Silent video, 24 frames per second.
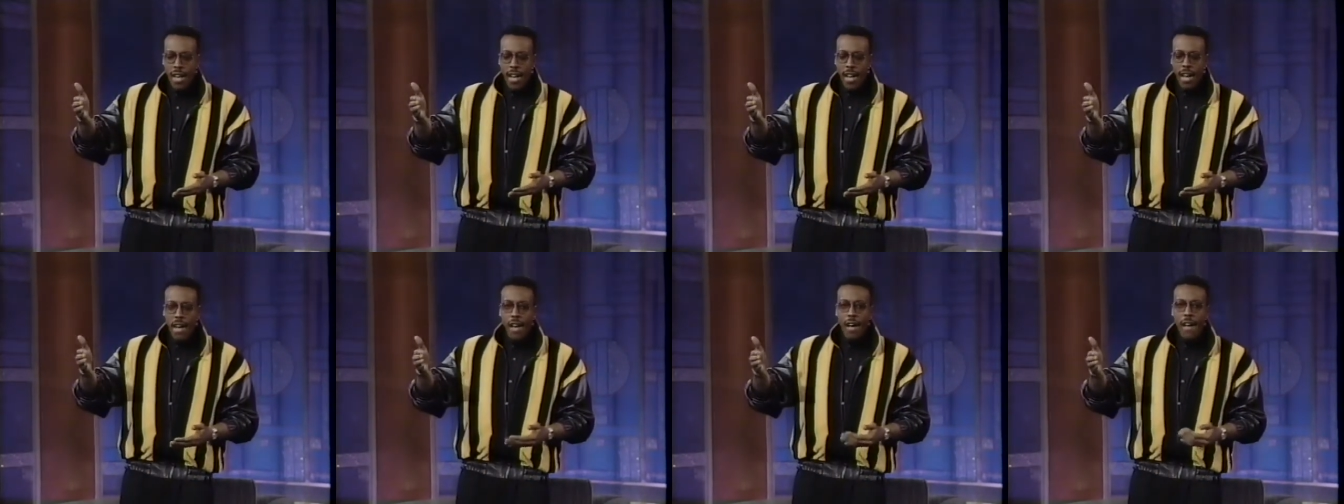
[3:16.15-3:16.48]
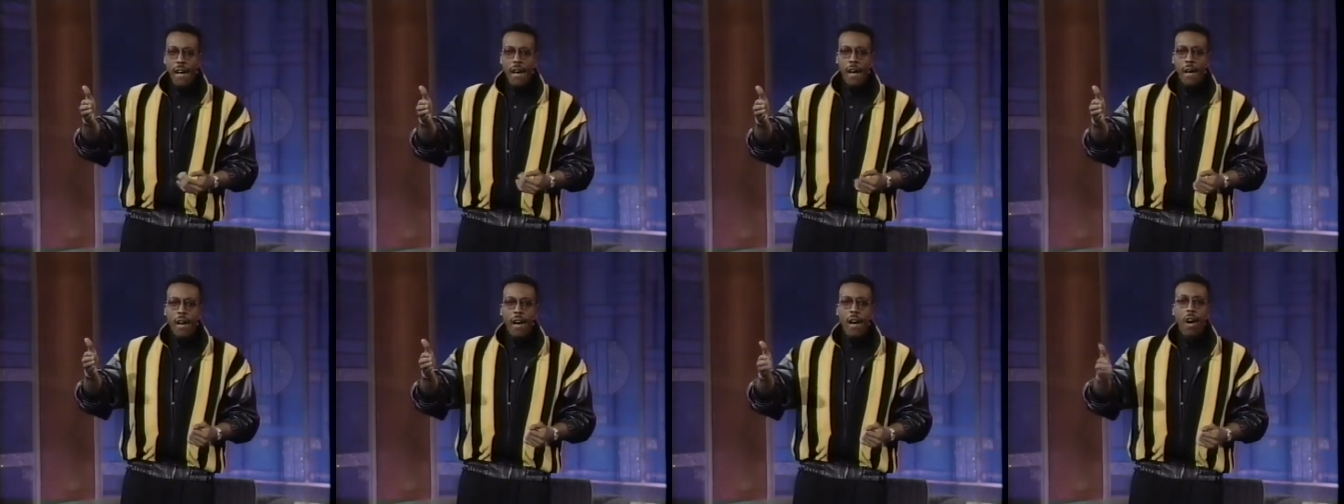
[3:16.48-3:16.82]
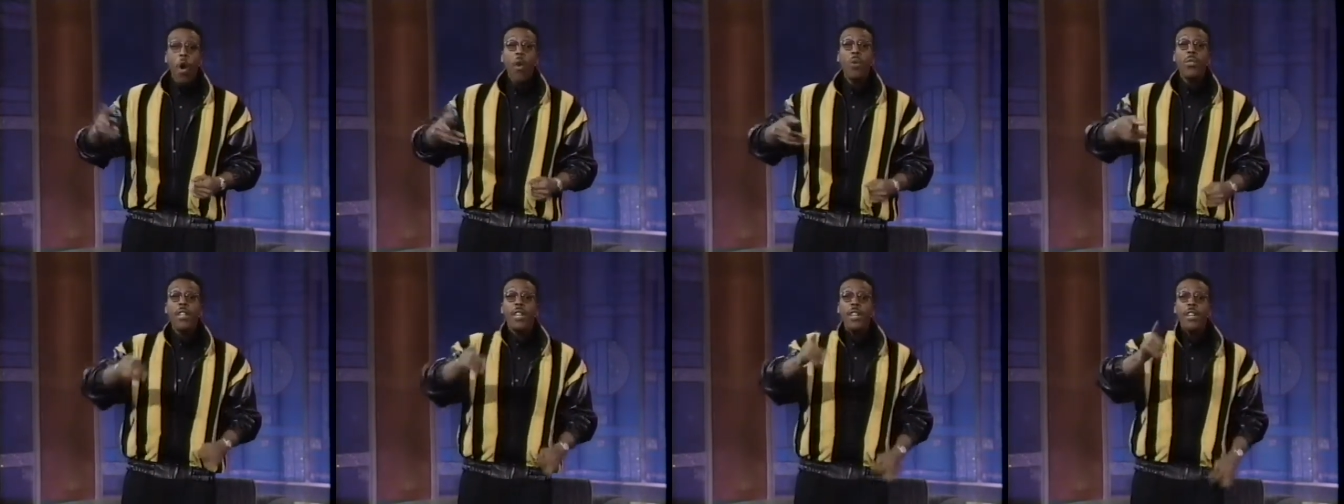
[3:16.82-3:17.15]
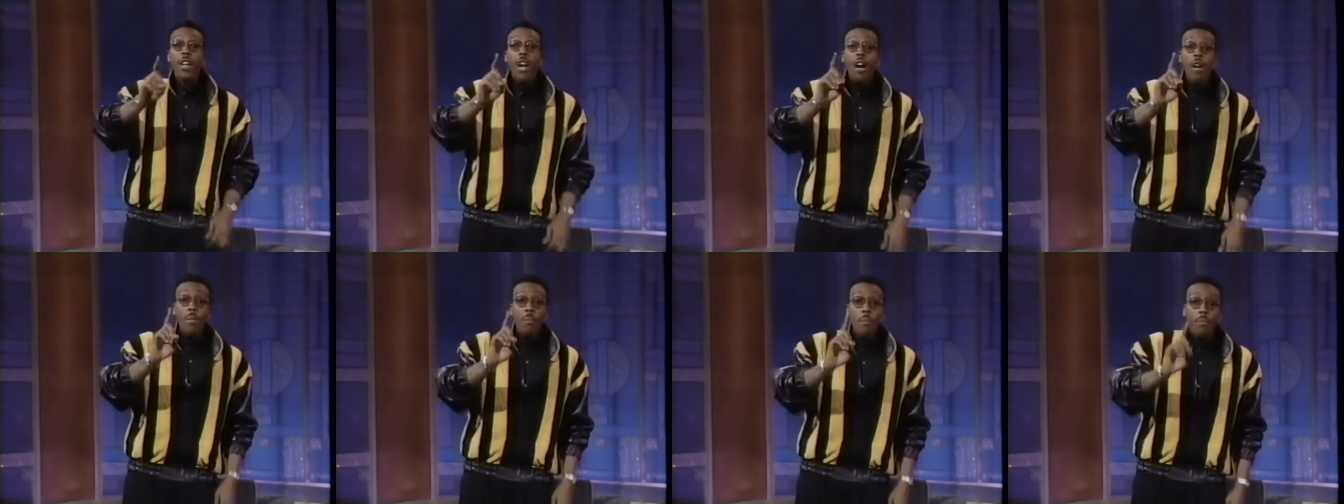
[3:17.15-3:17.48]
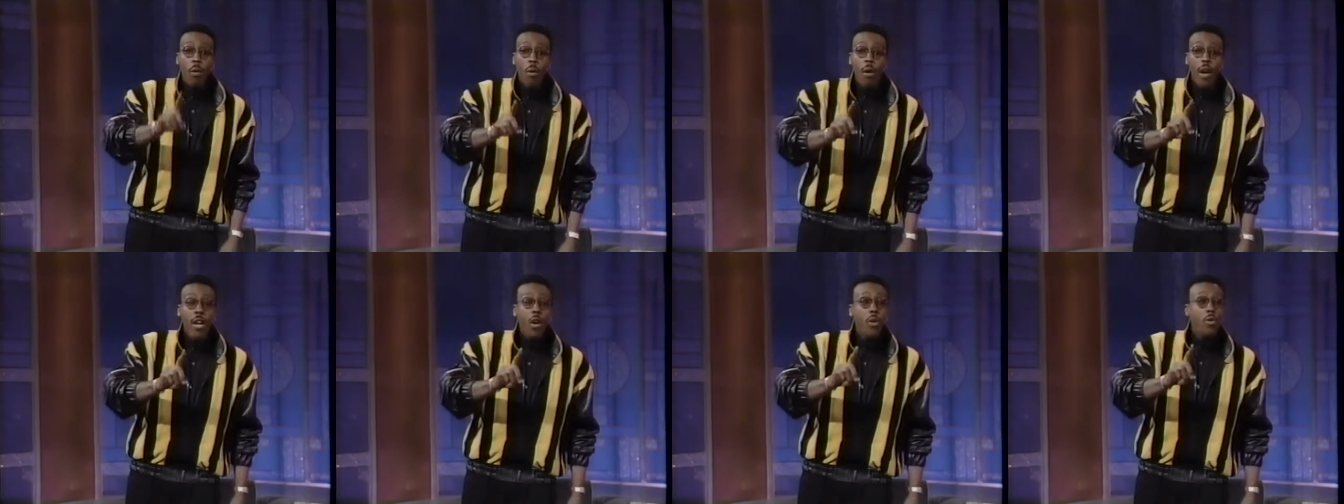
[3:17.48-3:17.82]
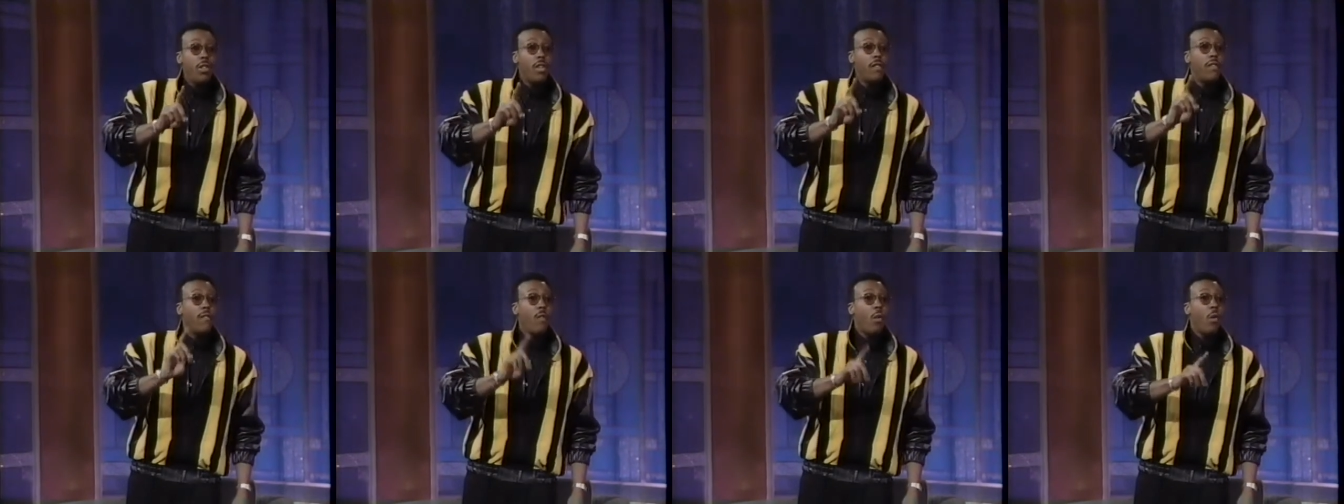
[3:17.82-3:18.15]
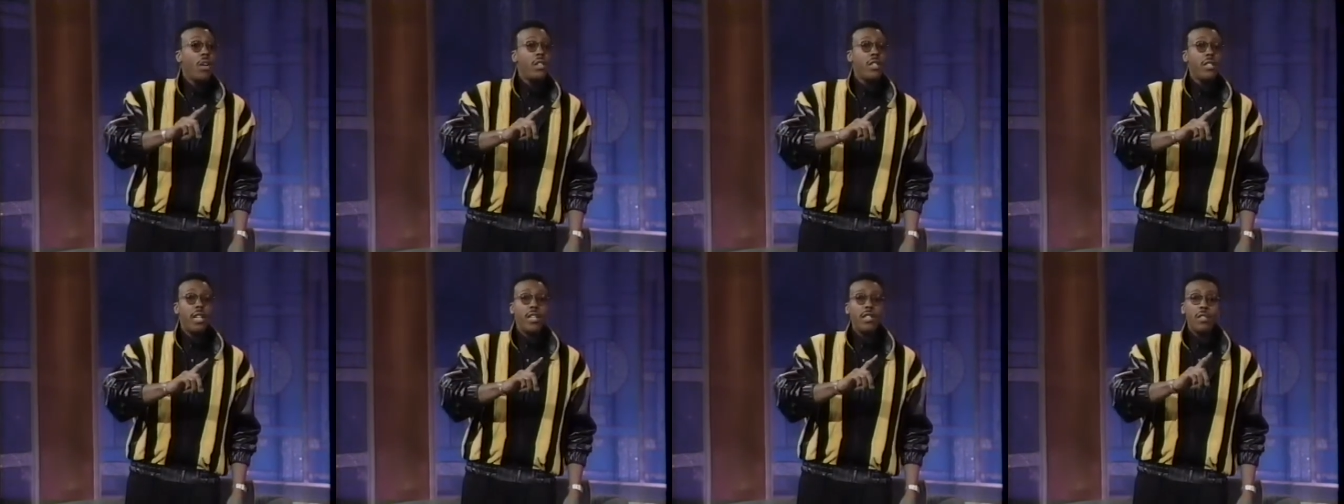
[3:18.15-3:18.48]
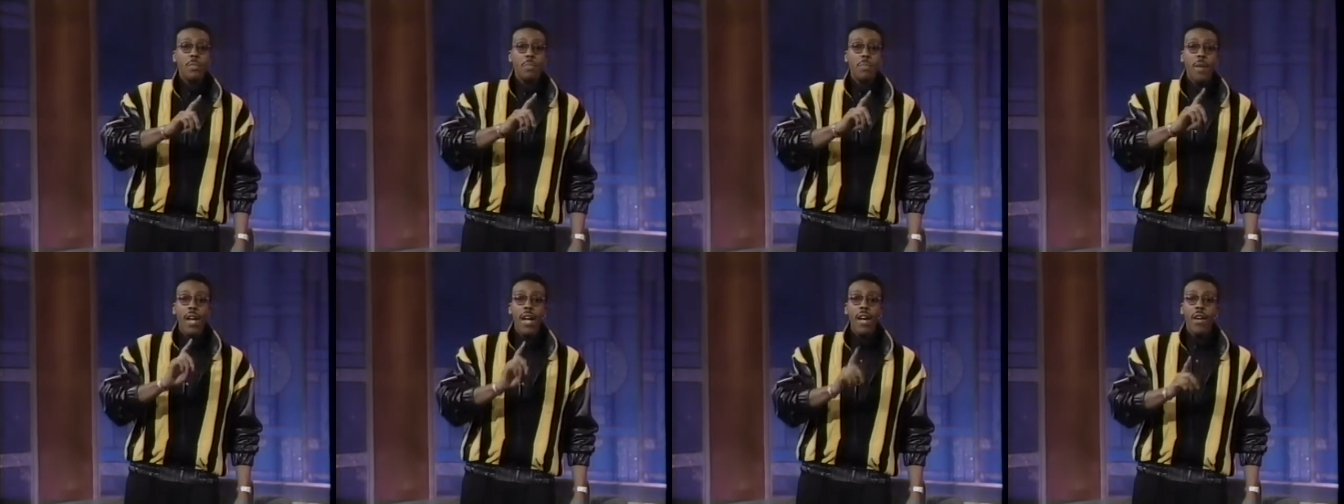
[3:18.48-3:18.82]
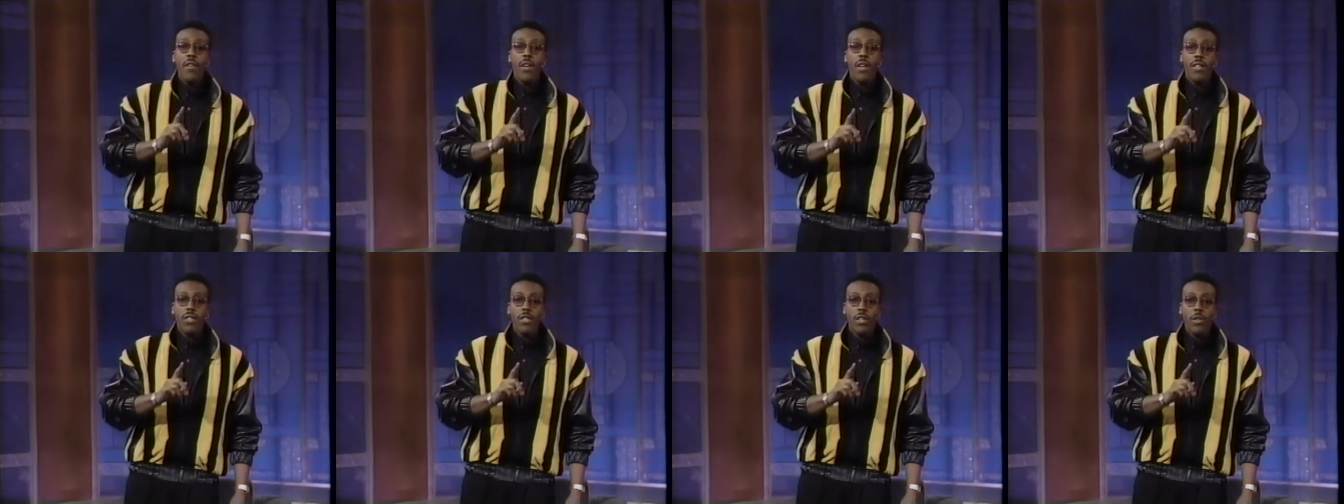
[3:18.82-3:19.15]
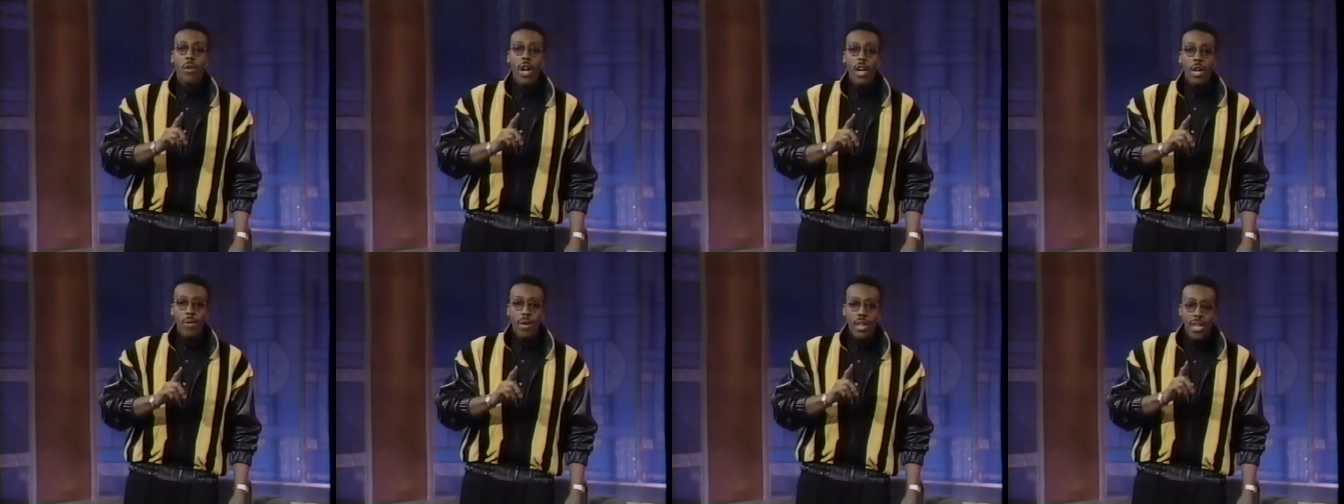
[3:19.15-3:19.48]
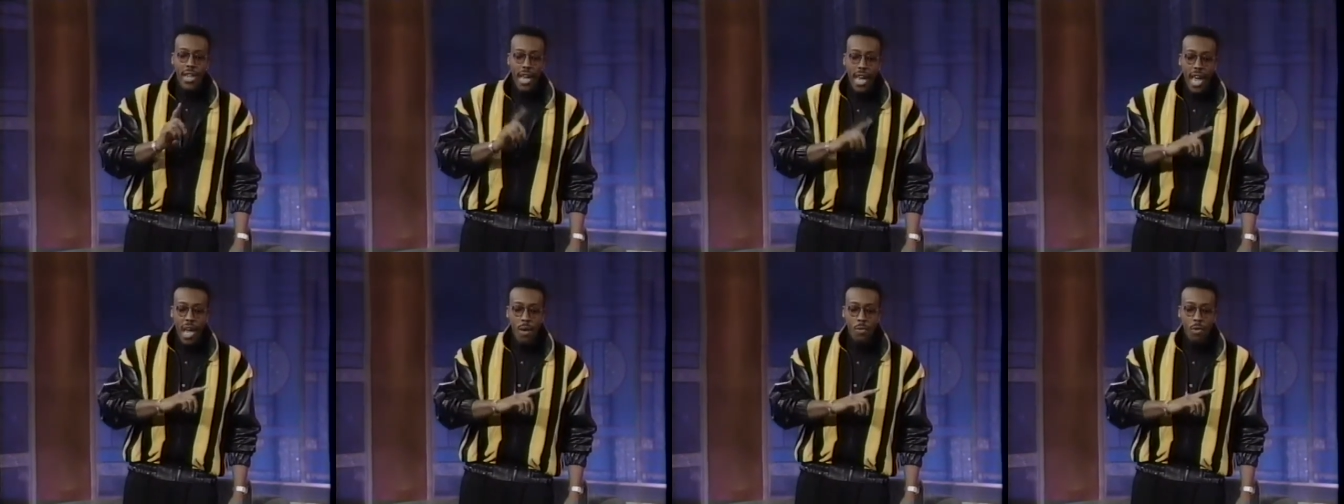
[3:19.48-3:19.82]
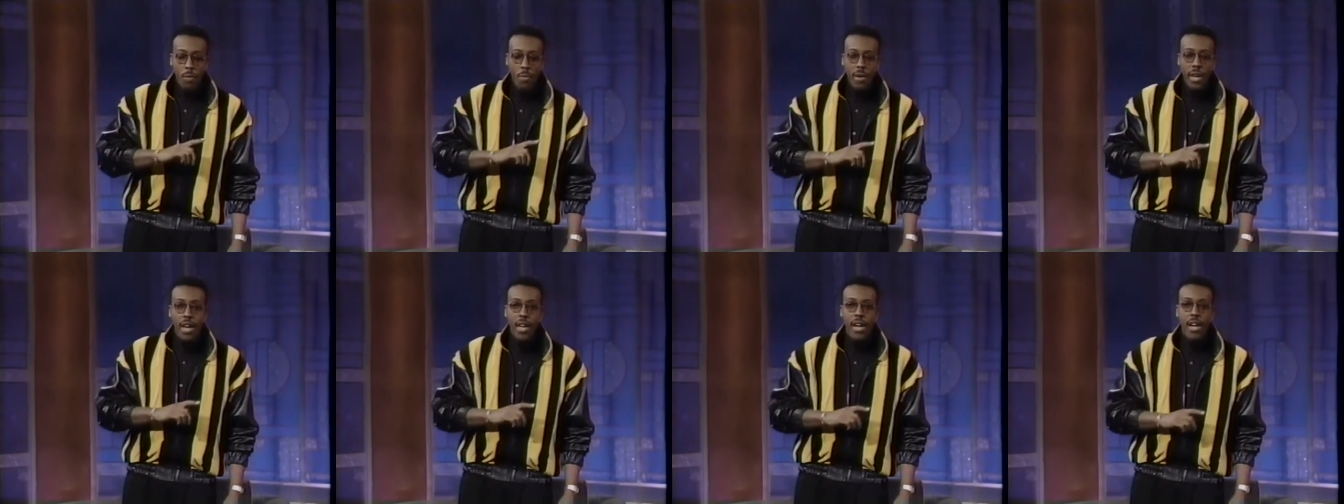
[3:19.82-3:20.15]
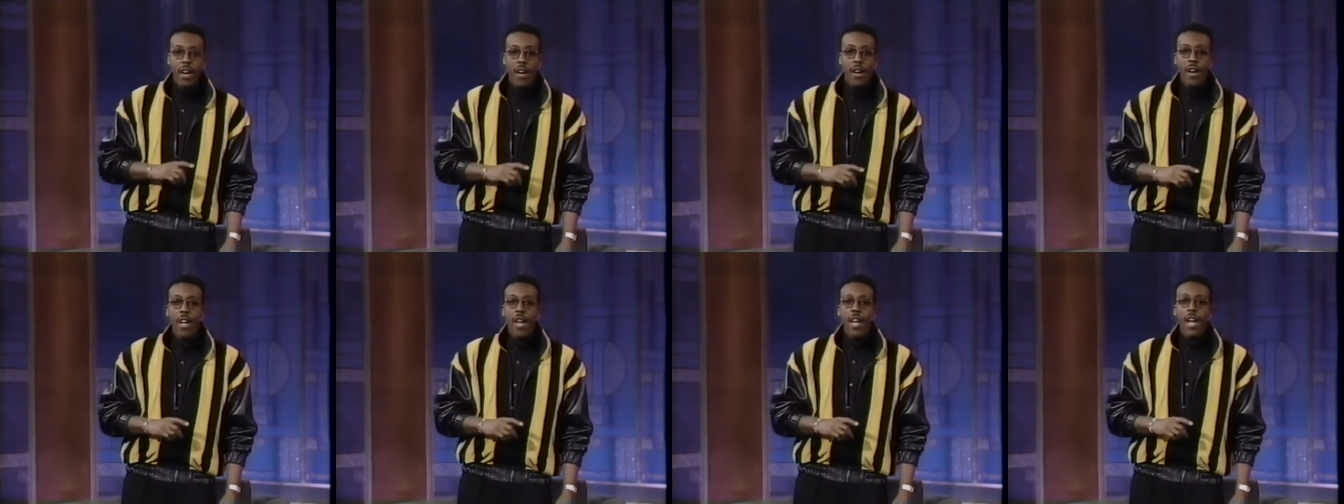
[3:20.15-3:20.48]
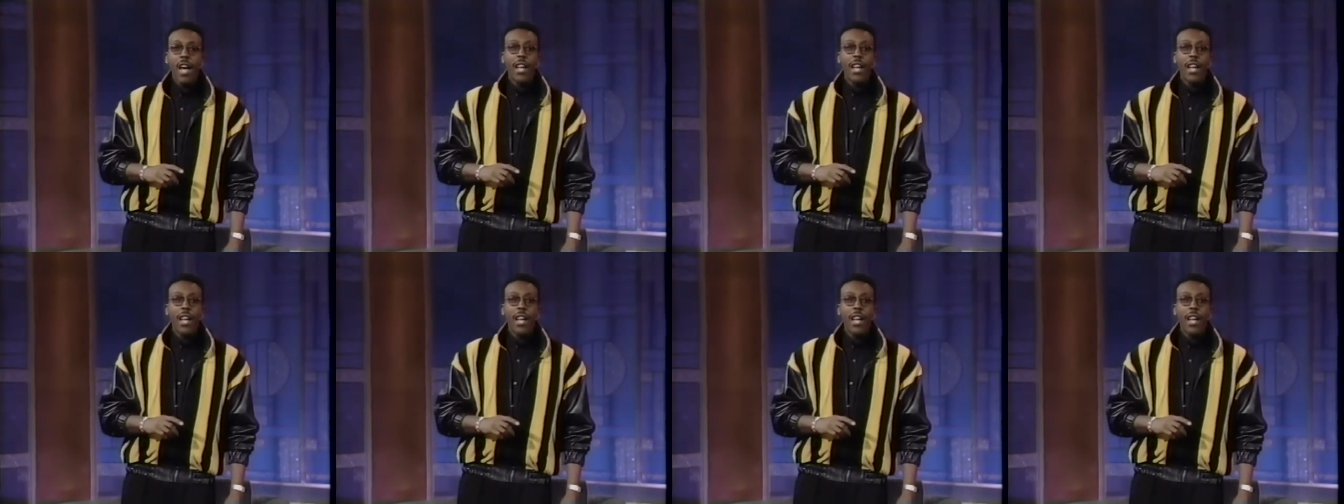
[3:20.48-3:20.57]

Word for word: Uh, uh, oh, the young boy who divorced his parents, Gregory K, will be here.